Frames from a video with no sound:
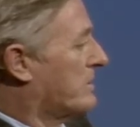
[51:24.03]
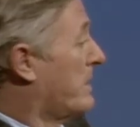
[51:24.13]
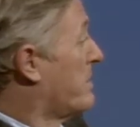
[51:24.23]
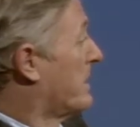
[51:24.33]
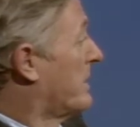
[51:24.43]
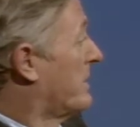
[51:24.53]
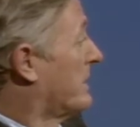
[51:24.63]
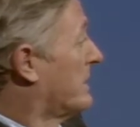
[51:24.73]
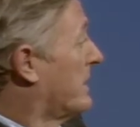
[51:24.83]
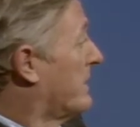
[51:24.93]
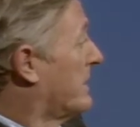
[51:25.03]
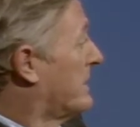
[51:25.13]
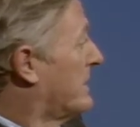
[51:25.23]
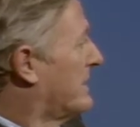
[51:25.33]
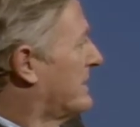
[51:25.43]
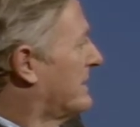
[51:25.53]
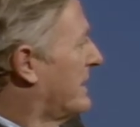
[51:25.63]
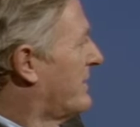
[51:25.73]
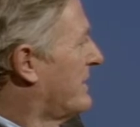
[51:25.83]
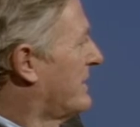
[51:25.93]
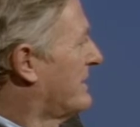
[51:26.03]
people give it. Give it. Uh, well, but the year.